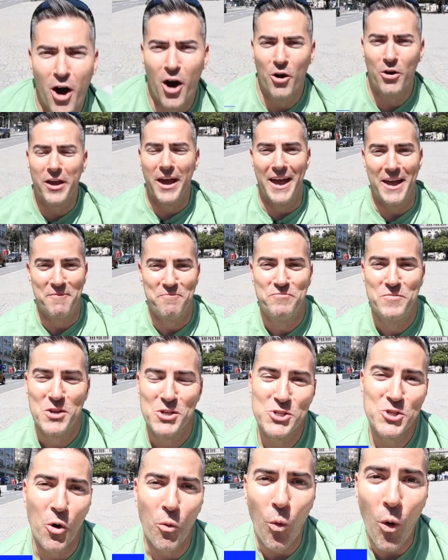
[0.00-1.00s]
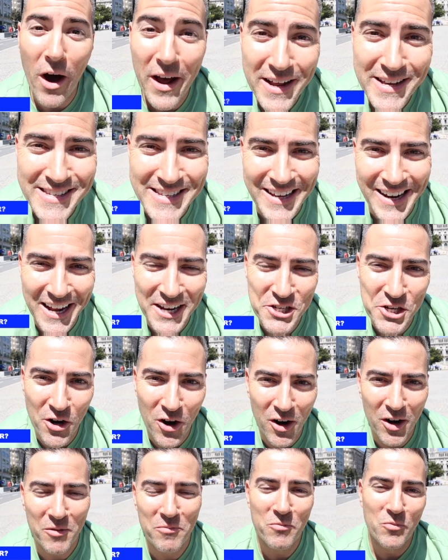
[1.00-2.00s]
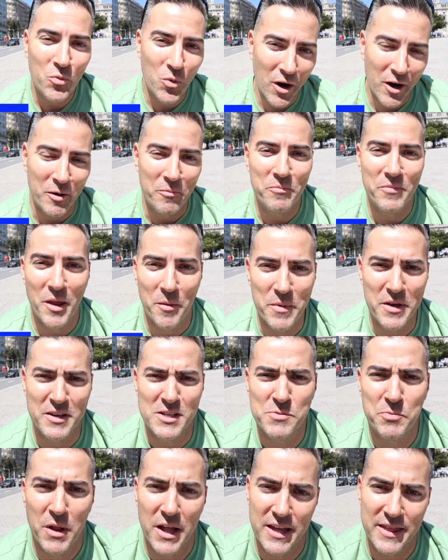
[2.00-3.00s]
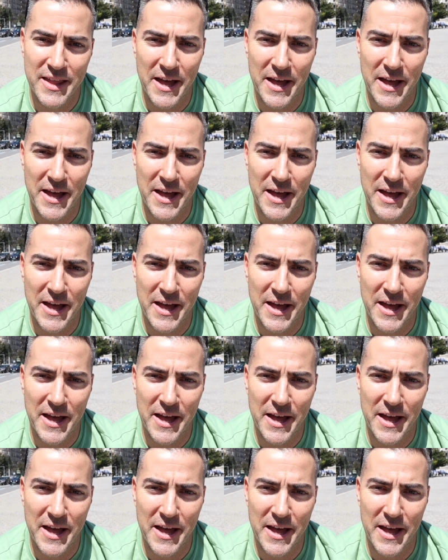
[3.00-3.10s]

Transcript: Okay, so what is NHR? Well, let me explain